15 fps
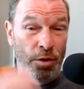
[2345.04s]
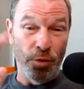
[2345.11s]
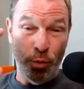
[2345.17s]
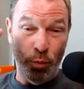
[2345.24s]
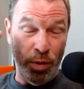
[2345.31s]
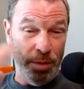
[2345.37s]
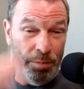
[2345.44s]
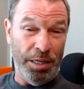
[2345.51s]

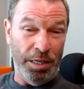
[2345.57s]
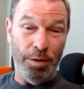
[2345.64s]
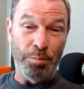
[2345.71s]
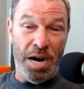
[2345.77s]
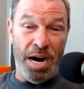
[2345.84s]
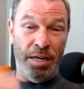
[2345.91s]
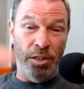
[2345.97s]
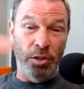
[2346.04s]
overwhelming.
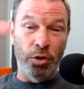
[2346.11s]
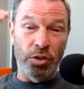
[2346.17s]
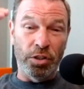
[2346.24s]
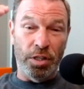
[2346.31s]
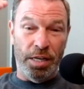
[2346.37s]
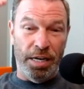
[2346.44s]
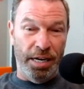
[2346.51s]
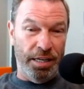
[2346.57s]
Mine
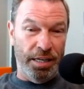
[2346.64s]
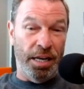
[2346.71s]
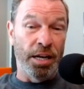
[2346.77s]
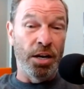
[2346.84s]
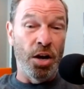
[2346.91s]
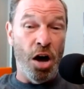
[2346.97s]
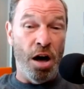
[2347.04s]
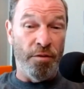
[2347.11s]
looked like a
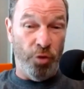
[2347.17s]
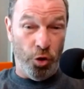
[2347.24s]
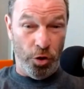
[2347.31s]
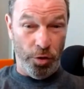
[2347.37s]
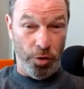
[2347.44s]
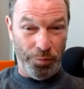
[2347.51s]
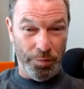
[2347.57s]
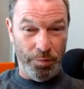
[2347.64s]

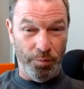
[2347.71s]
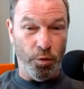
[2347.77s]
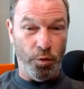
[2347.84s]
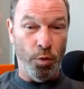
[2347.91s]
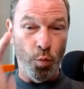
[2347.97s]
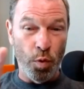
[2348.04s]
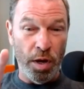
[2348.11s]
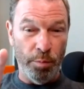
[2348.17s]
novel
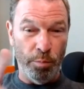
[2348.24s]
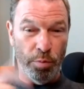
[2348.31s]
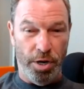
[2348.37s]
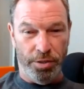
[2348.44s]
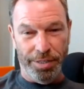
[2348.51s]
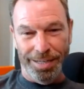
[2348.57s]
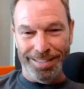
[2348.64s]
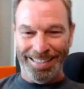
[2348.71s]
for one mm-hmm.
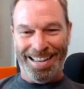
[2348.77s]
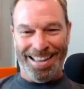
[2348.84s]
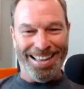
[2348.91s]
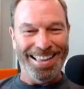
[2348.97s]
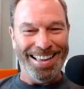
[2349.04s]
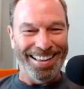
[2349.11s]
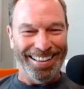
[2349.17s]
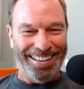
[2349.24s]
process,
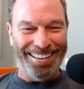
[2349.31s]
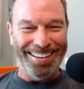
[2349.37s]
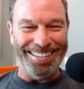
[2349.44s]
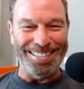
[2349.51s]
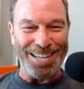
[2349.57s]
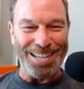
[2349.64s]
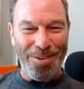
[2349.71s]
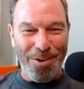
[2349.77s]

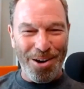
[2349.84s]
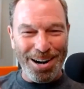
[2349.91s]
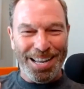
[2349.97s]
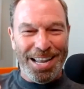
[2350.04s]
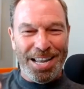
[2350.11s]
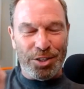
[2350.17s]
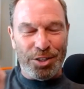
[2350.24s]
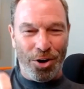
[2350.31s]
because yeah. I
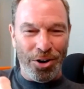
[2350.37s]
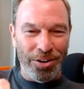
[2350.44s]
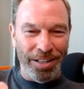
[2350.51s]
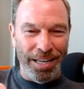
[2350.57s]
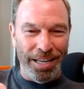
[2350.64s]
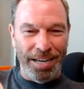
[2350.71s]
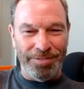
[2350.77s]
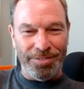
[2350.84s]
wanted to turn
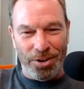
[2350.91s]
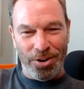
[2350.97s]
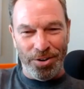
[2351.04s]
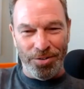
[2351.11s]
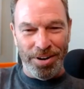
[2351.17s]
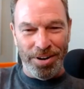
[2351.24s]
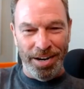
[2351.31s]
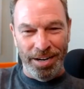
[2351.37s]
left,
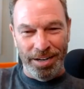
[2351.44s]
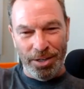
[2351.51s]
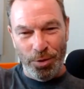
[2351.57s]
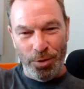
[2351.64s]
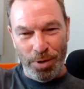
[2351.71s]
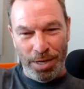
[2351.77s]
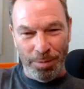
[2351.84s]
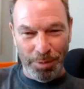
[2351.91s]
turn right,
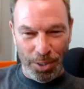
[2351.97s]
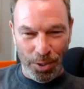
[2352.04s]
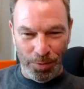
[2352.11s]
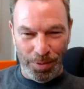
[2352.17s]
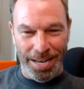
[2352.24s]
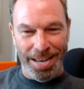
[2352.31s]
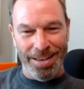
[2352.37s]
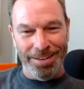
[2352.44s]
go up,
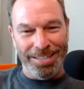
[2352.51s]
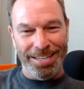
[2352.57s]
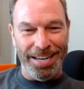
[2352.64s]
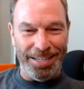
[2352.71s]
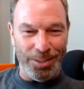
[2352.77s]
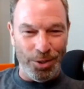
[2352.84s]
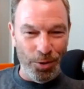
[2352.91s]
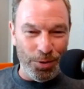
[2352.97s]
go down,
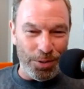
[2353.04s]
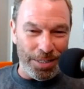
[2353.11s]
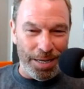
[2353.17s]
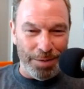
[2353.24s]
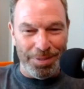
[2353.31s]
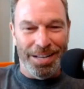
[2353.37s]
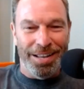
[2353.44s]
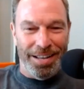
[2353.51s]
take two steps,